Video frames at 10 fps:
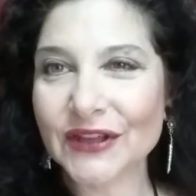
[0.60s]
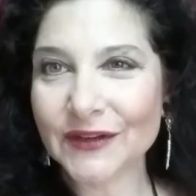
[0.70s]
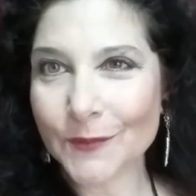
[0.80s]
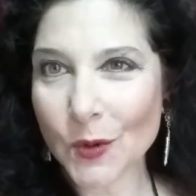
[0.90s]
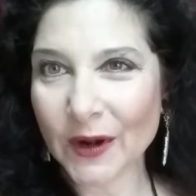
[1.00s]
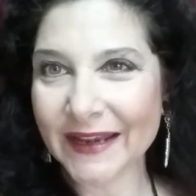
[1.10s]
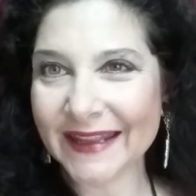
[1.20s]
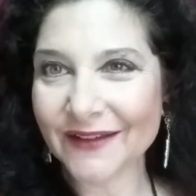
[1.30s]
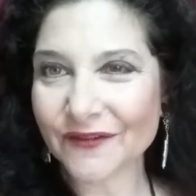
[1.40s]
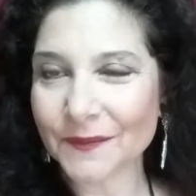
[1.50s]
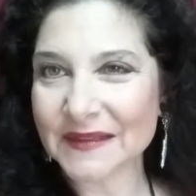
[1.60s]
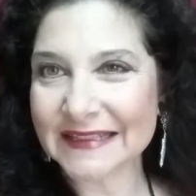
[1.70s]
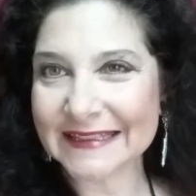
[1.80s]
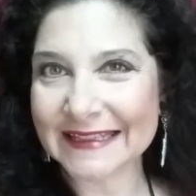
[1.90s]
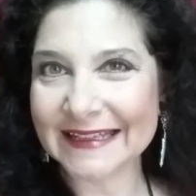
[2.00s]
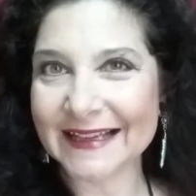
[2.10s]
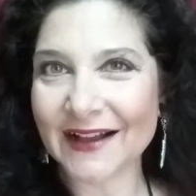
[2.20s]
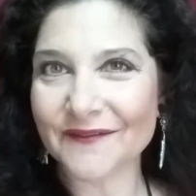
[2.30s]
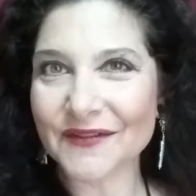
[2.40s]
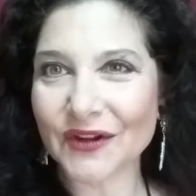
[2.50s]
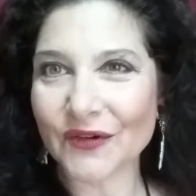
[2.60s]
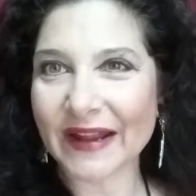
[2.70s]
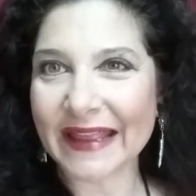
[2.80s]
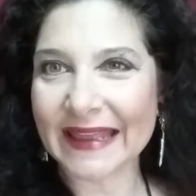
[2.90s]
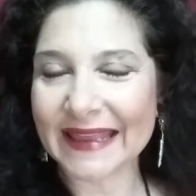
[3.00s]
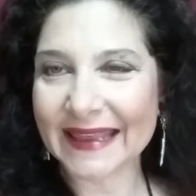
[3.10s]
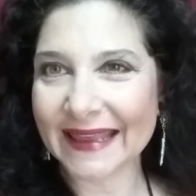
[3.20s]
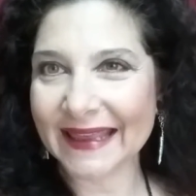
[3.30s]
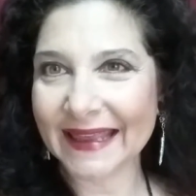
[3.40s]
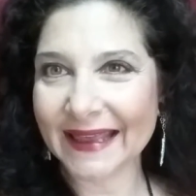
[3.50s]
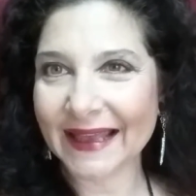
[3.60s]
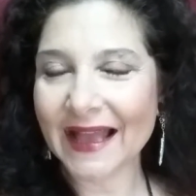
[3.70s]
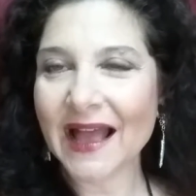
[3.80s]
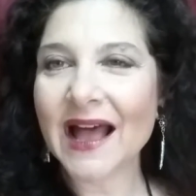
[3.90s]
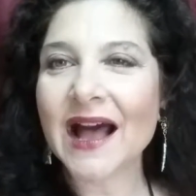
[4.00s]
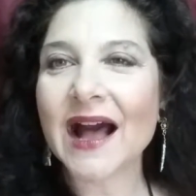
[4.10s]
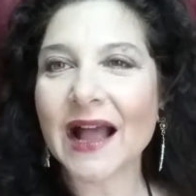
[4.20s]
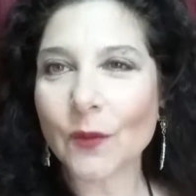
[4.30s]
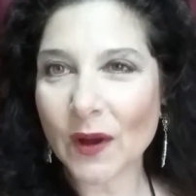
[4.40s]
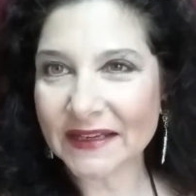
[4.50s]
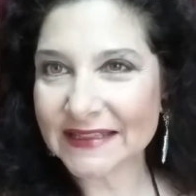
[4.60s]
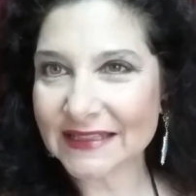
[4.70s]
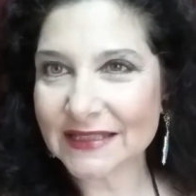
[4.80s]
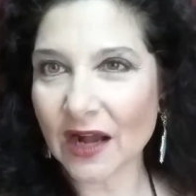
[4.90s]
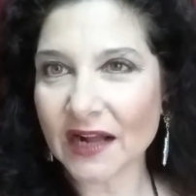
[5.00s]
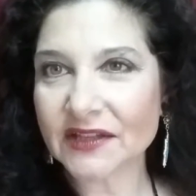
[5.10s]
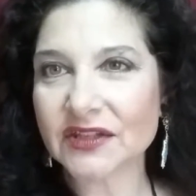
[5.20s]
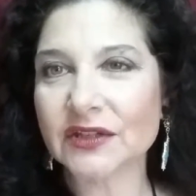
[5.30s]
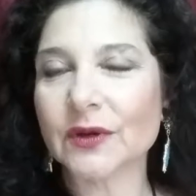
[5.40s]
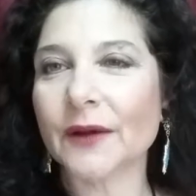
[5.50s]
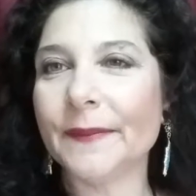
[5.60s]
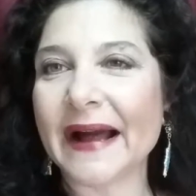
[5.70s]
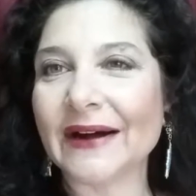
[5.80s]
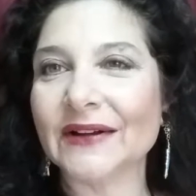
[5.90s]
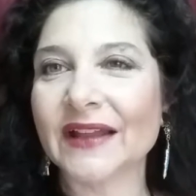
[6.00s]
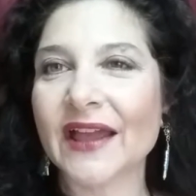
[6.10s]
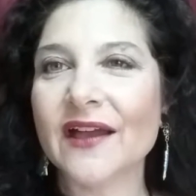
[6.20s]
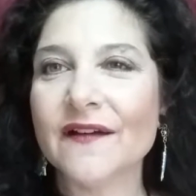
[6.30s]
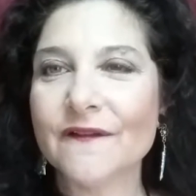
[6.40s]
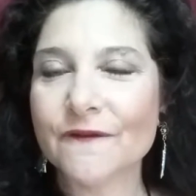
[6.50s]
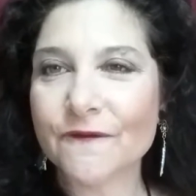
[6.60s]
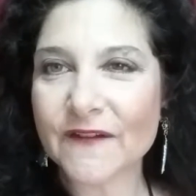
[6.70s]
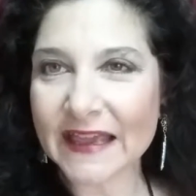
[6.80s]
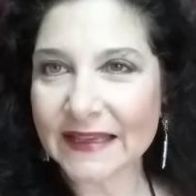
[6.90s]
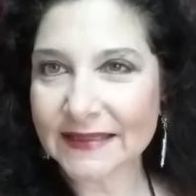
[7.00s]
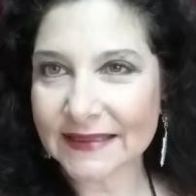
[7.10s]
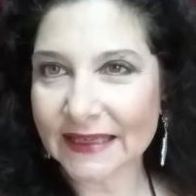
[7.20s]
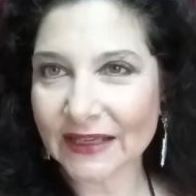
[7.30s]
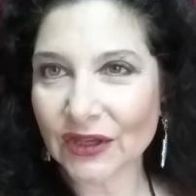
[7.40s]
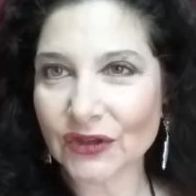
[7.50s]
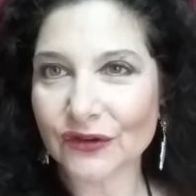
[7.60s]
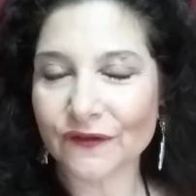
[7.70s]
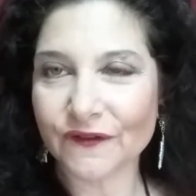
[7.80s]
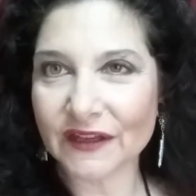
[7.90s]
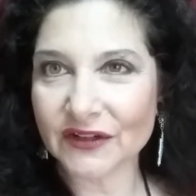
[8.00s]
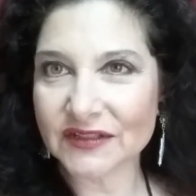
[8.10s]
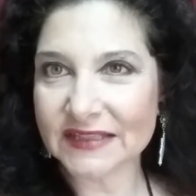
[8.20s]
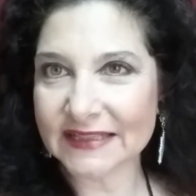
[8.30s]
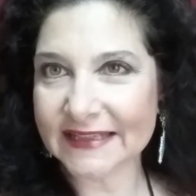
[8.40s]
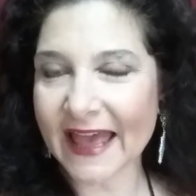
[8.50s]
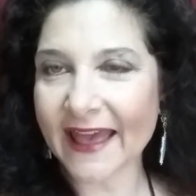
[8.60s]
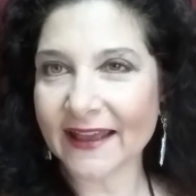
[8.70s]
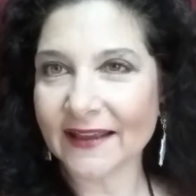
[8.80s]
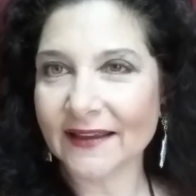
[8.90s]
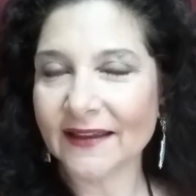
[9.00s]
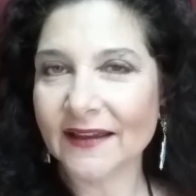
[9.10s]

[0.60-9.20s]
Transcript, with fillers: Good morning from the city of the great king. I wanted to talk to you about facing your fears today.